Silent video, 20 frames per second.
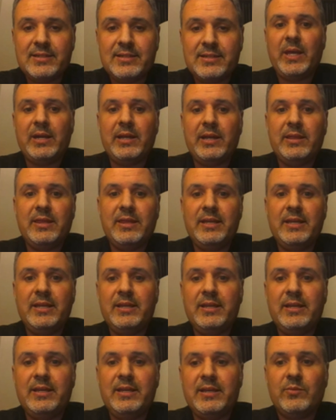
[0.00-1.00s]
and I
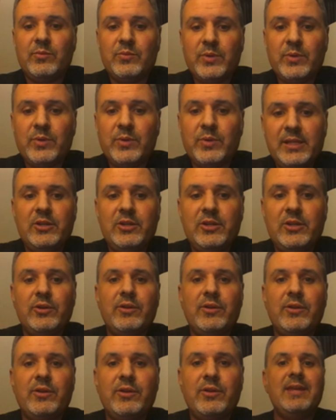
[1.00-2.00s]
think really
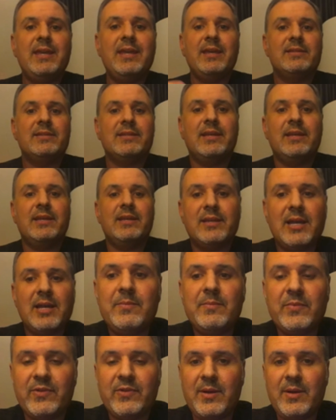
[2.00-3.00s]
good things can
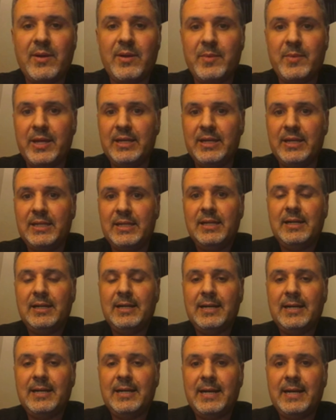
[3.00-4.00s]
come from it
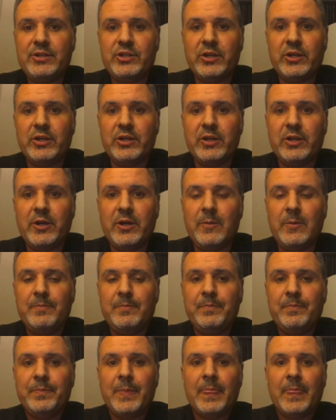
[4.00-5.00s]
uh, as you go.